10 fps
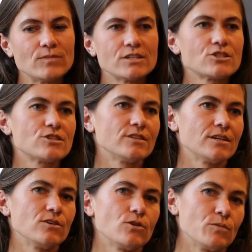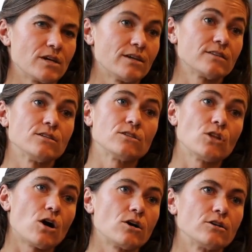Additionally, we collect these
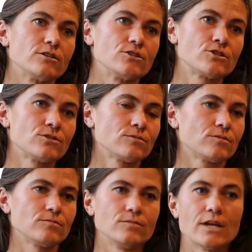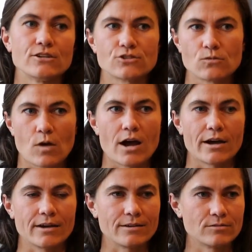large,
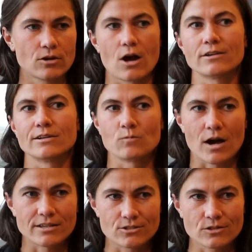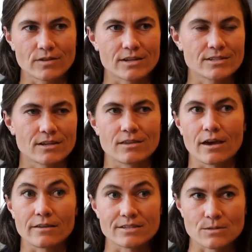nationwide, continent-wide surveys like the
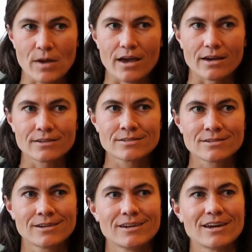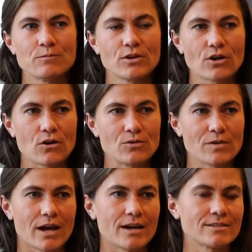LSMS, and we go and
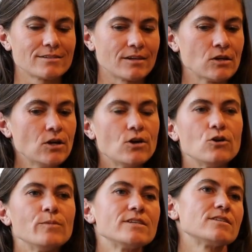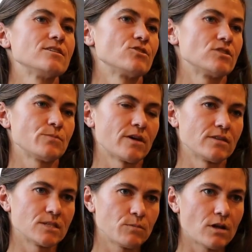we ask like, who makes decisions about
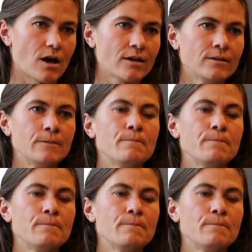this plot?